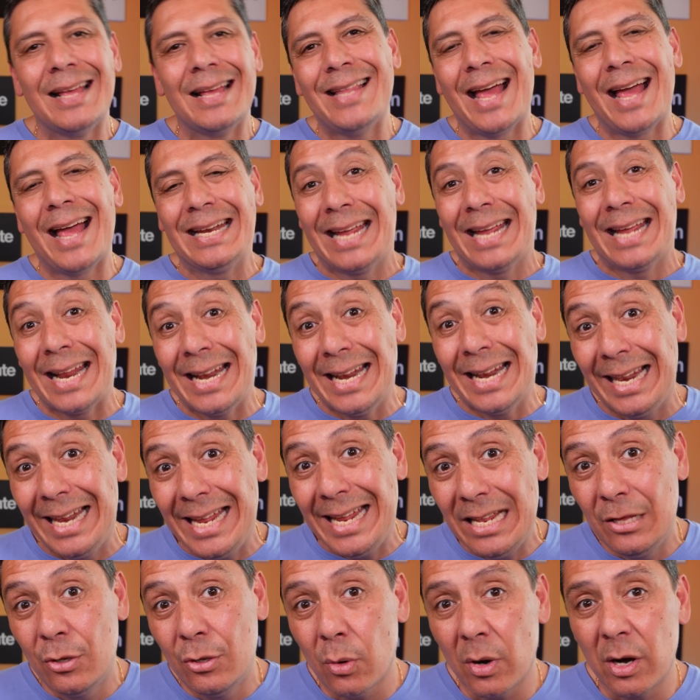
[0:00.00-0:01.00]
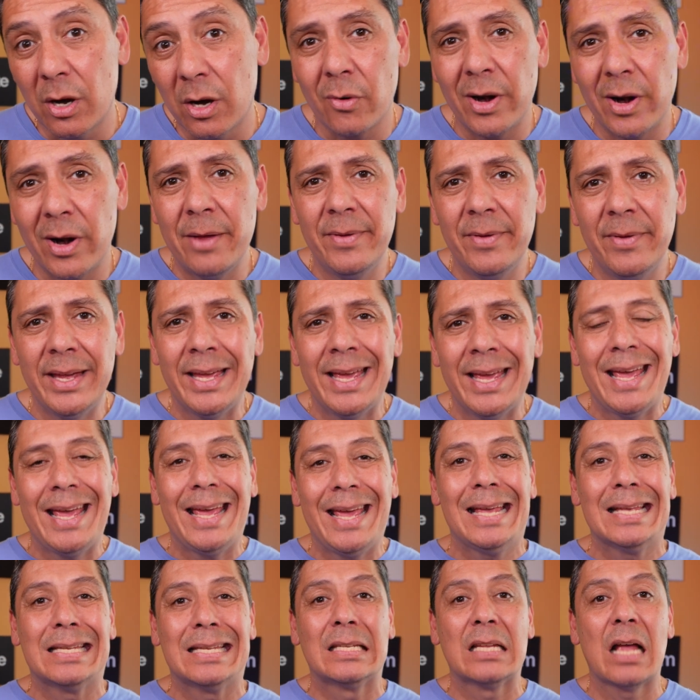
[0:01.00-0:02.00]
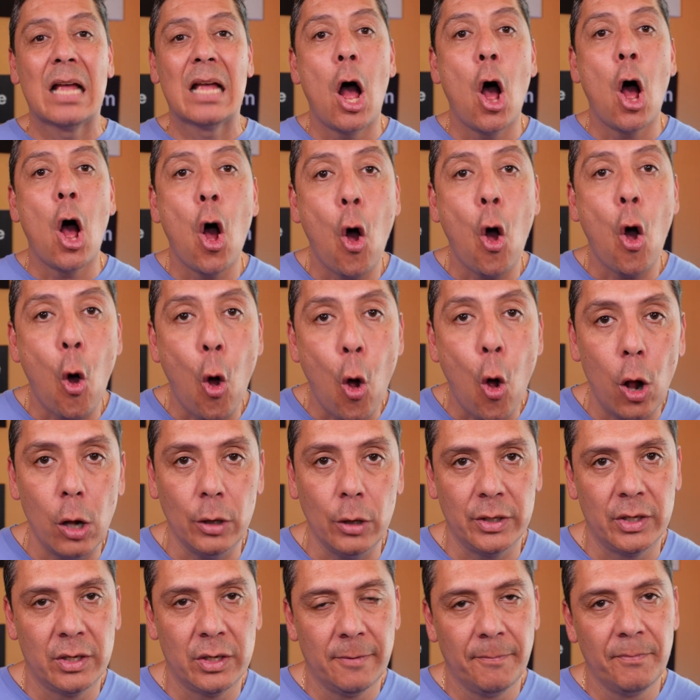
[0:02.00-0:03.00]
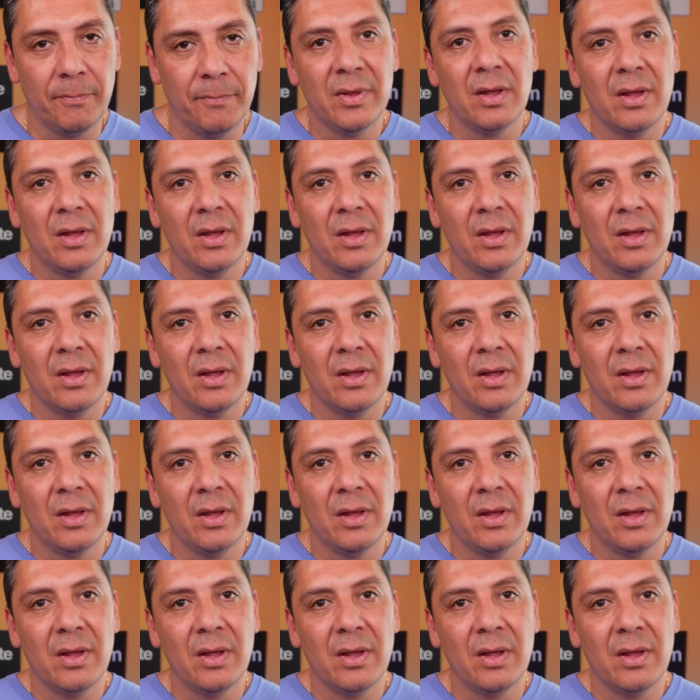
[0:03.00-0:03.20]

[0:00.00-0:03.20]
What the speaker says: that can lead to a craving is HALT.